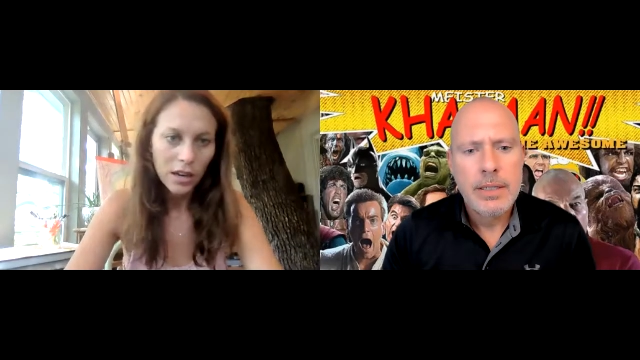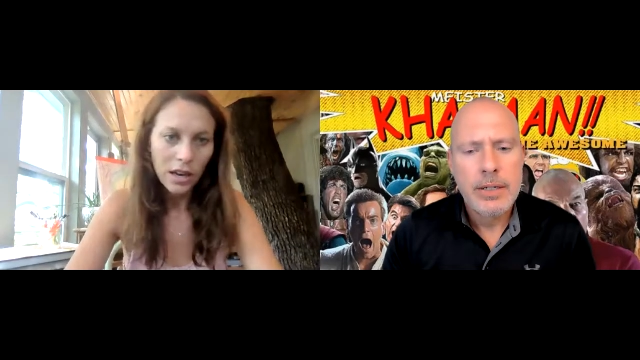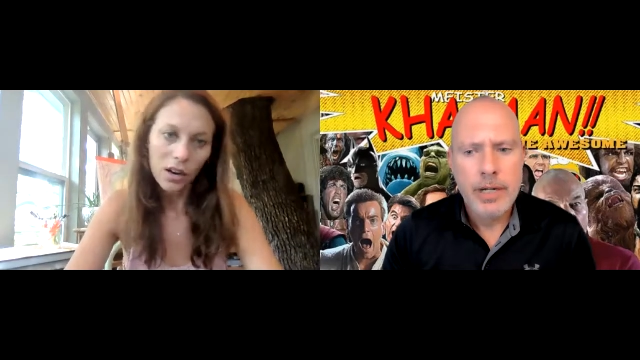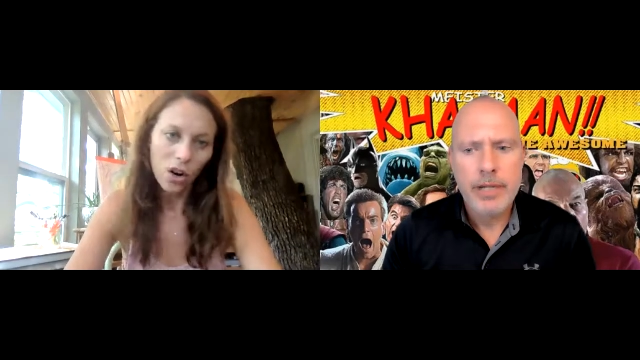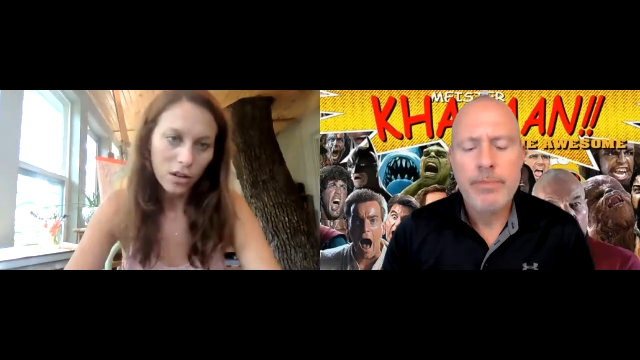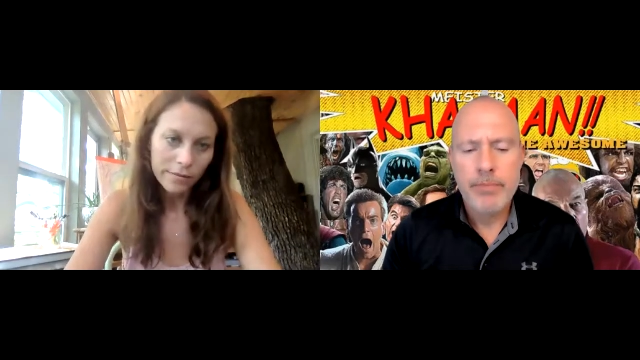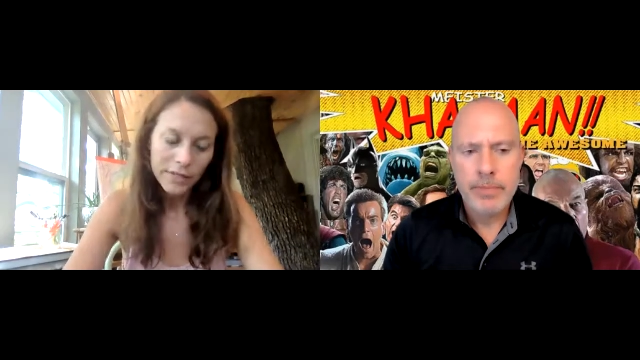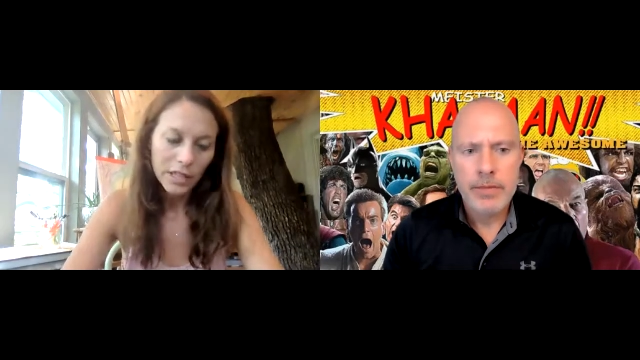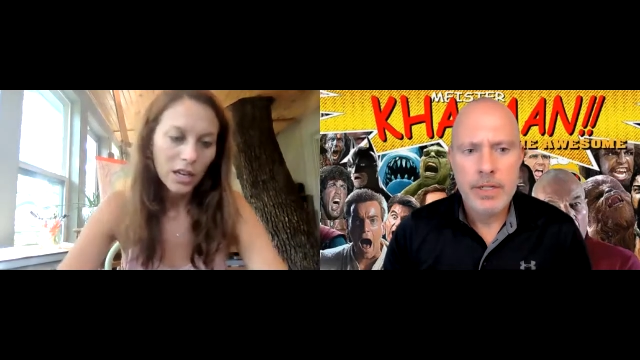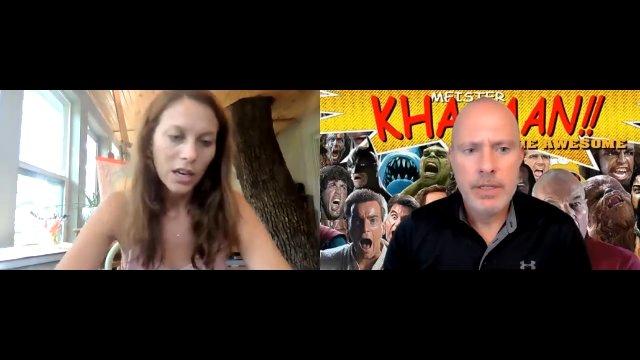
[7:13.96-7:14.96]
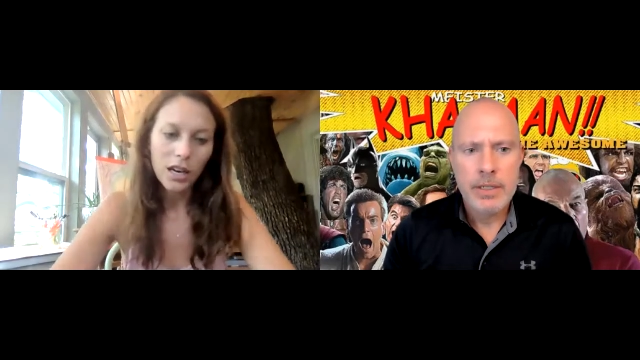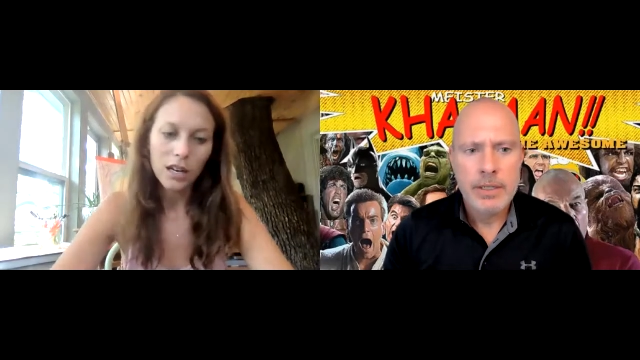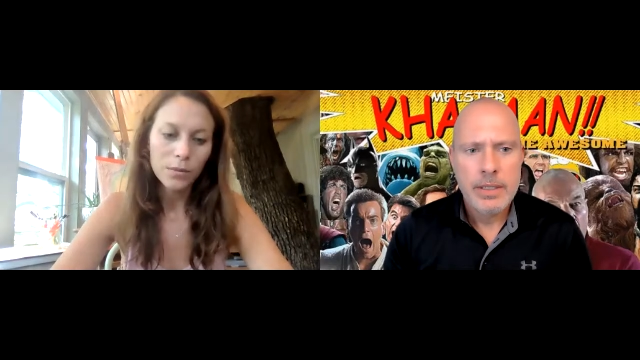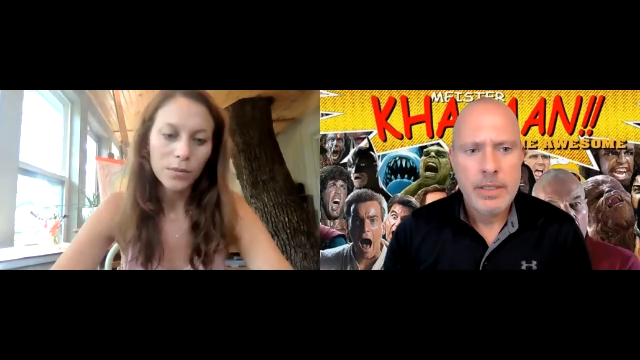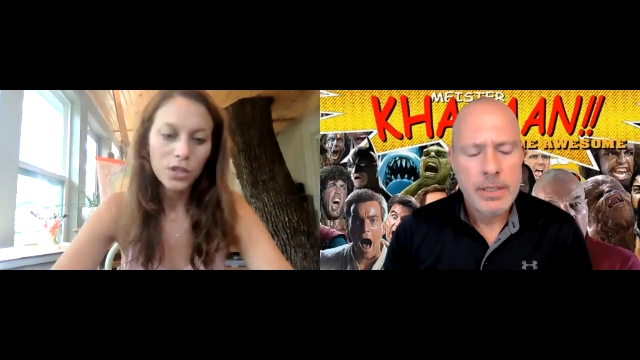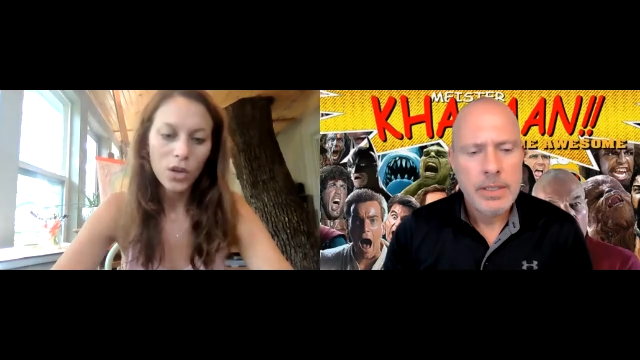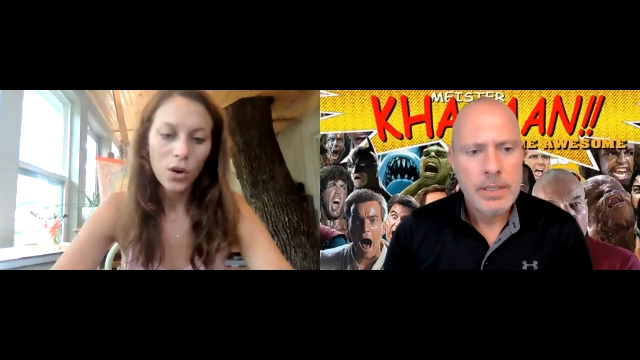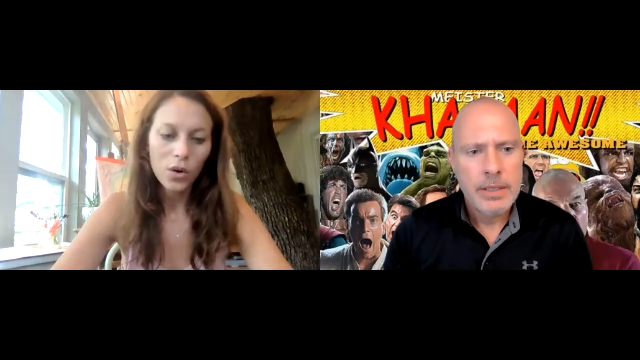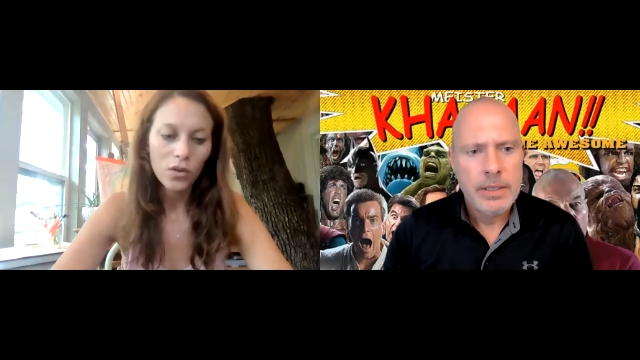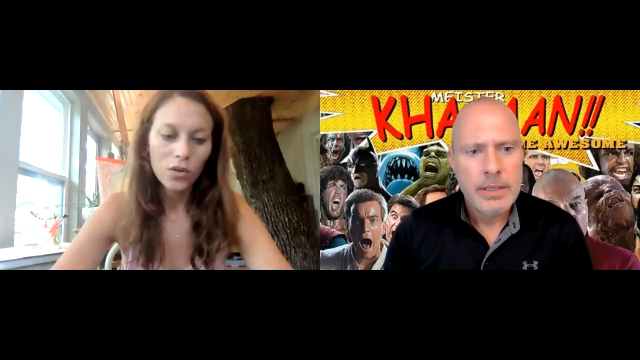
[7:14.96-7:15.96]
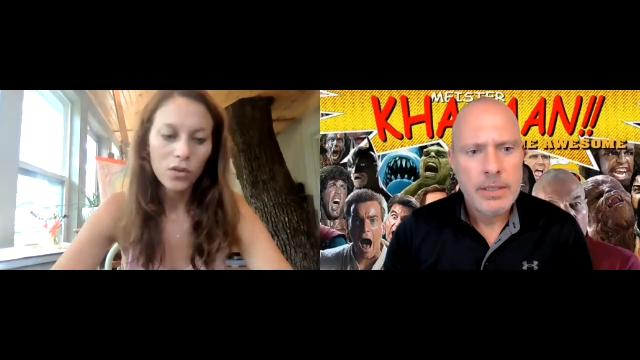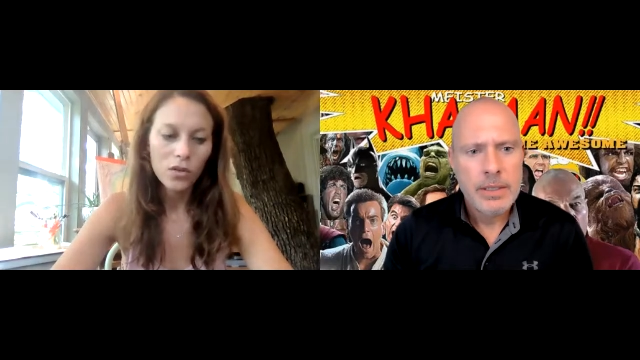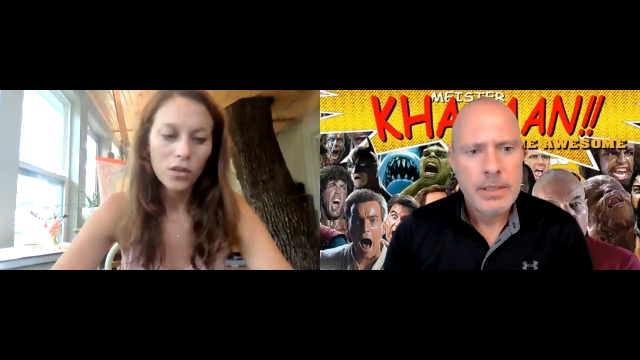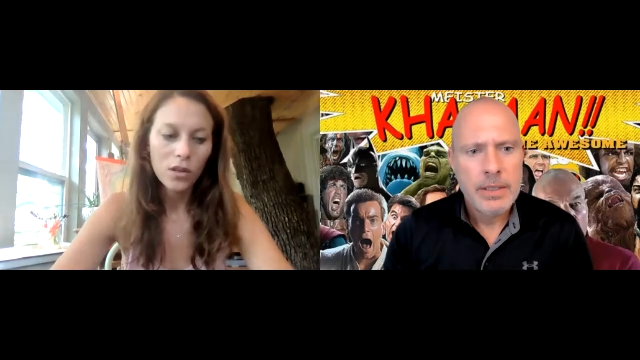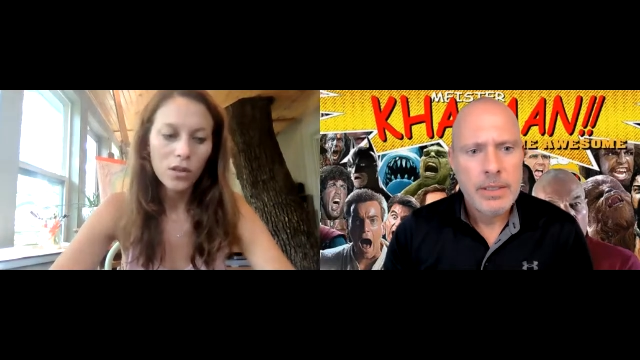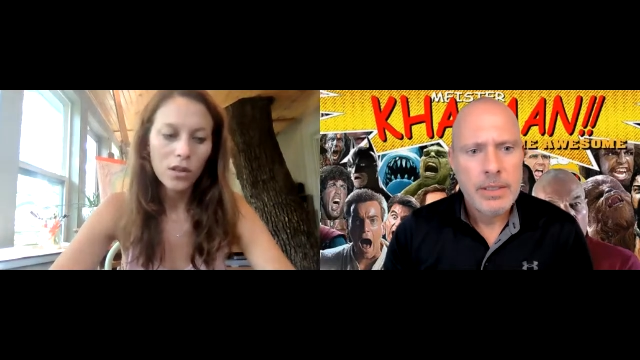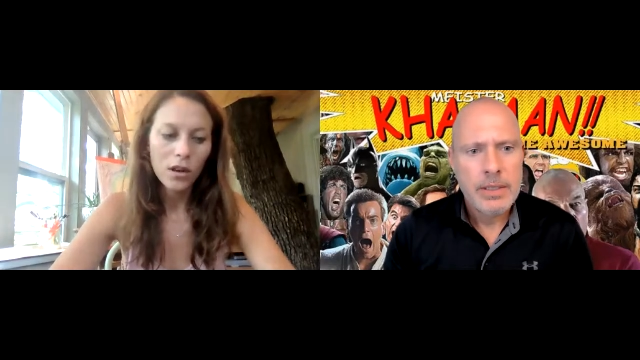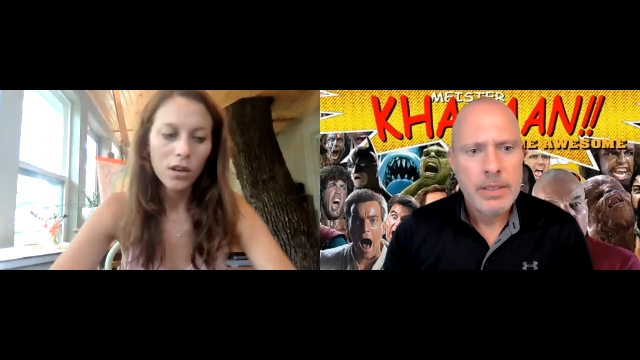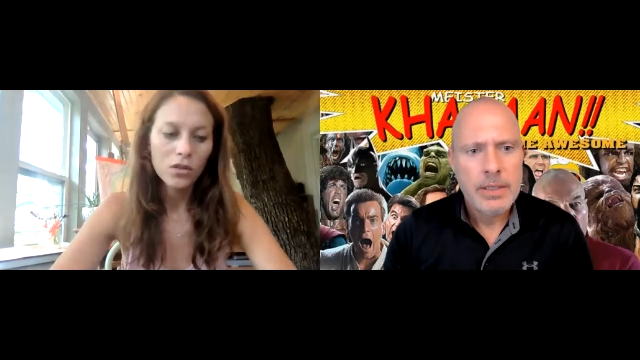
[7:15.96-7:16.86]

Speaker 1: at all. Okay. Um, so a